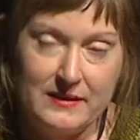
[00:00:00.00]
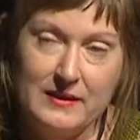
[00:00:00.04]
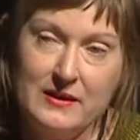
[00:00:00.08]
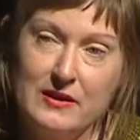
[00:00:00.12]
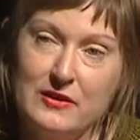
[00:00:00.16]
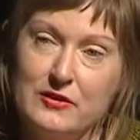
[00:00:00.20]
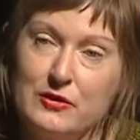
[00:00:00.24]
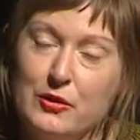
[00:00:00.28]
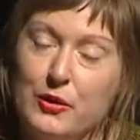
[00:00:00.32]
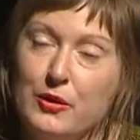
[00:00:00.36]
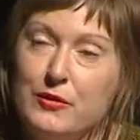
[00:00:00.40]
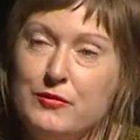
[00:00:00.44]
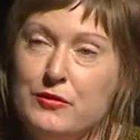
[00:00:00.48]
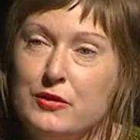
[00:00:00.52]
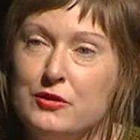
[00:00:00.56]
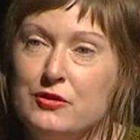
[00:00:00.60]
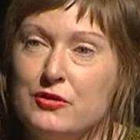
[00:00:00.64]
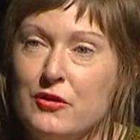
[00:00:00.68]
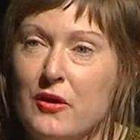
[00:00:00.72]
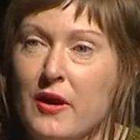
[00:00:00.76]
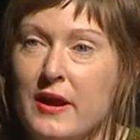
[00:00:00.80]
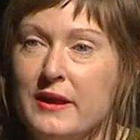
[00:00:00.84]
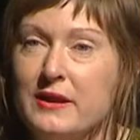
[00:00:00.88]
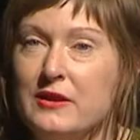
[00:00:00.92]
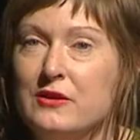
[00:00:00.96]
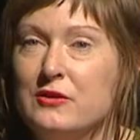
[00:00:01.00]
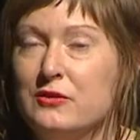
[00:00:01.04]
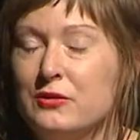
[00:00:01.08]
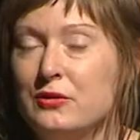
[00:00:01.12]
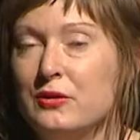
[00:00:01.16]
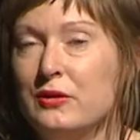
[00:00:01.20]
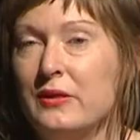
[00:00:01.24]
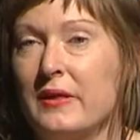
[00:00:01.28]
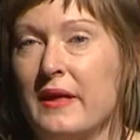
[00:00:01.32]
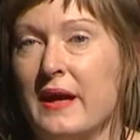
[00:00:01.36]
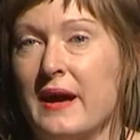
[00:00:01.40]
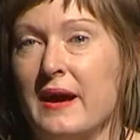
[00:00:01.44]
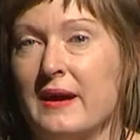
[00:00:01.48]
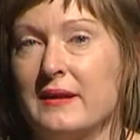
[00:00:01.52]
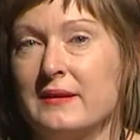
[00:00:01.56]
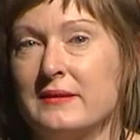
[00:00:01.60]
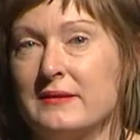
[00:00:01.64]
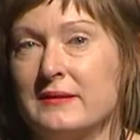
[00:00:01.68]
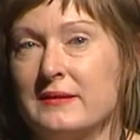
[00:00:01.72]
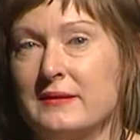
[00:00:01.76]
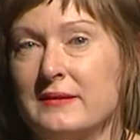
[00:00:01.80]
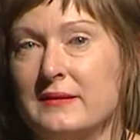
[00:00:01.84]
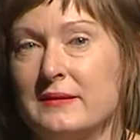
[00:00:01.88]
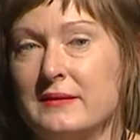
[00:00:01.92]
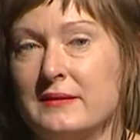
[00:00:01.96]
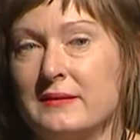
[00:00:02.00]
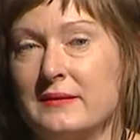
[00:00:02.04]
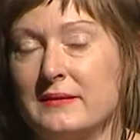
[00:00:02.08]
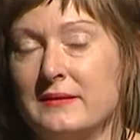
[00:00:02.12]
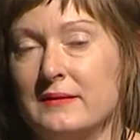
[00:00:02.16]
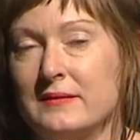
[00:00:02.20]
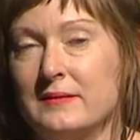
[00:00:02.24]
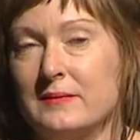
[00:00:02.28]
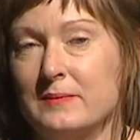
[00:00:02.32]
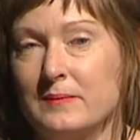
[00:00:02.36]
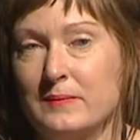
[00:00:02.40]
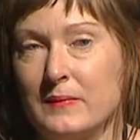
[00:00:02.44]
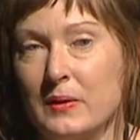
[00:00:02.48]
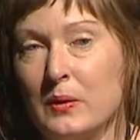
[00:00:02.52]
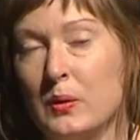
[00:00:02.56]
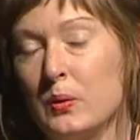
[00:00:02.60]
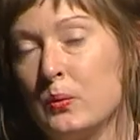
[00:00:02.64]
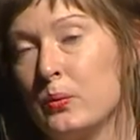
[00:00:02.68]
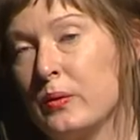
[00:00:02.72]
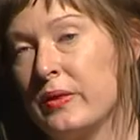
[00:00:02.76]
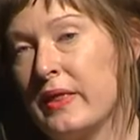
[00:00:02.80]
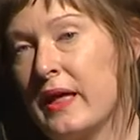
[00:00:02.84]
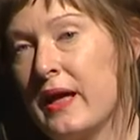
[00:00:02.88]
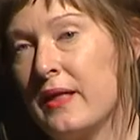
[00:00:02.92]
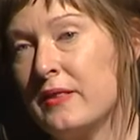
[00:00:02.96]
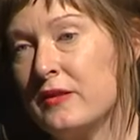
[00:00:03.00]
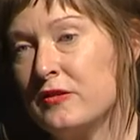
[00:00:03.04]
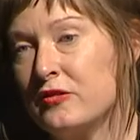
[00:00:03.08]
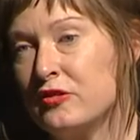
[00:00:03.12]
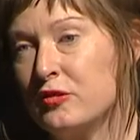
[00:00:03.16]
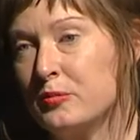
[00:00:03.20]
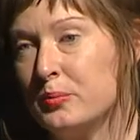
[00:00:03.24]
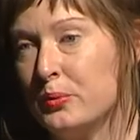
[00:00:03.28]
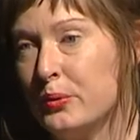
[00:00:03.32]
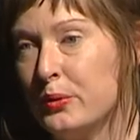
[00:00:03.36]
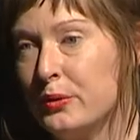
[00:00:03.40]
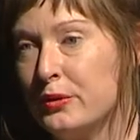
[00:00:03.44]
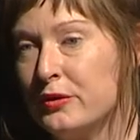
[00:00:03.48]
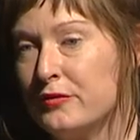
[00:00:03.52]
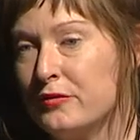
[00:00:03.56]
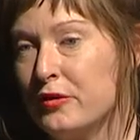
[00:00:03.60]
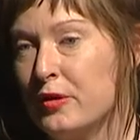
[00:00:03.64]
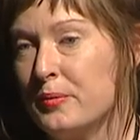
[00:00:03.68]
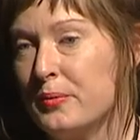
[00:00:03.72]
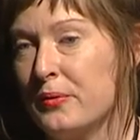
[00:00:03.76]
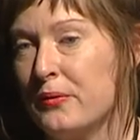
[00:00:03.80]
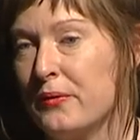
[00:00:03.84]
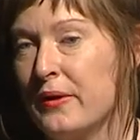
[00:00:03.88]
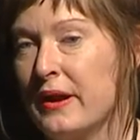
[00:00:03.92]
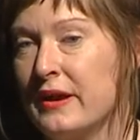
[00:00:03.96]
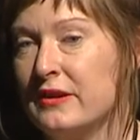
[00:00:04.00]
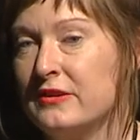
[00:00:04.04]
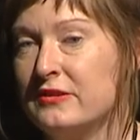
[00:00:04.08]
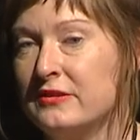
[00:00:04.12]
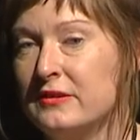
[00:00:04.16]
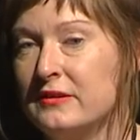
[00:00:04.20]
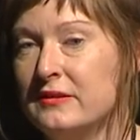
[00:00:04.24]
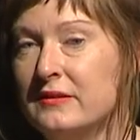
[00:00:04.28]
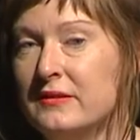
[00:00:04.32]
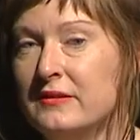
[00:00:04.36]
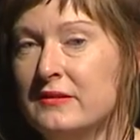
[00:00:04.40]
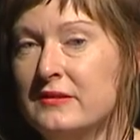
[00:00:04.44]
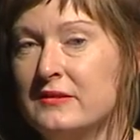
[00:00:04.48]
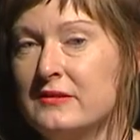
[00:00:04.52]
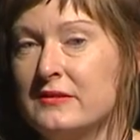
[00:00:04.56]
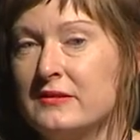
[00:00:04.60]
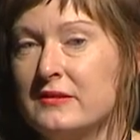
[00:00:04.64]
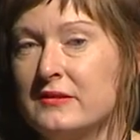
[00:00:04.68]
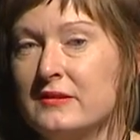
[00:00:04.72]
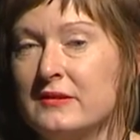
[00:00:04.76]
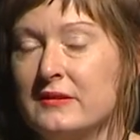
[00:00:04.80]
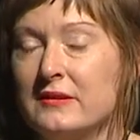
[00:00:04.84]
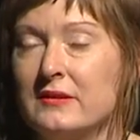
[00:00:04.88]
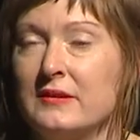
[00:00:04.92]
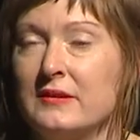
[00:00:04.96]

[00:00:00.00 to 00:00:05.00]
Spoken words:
So if you're trying to do that without the support of operations,